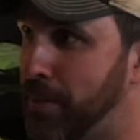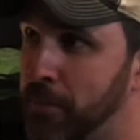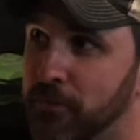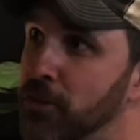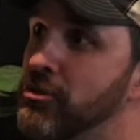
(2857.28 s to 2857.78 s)

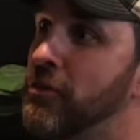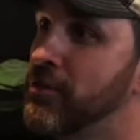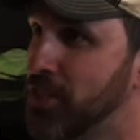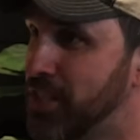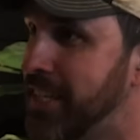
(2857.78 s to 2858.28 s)
pay-per-views
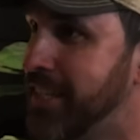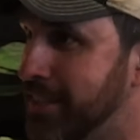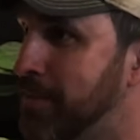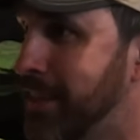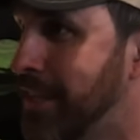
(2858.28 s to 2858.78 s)

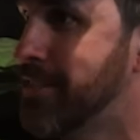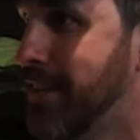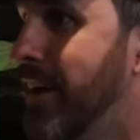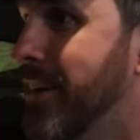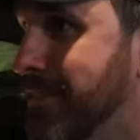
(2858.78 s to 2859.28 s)
overseas. I mean,
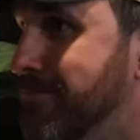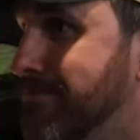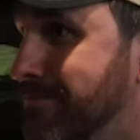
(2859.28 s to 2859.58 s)
that's right. not a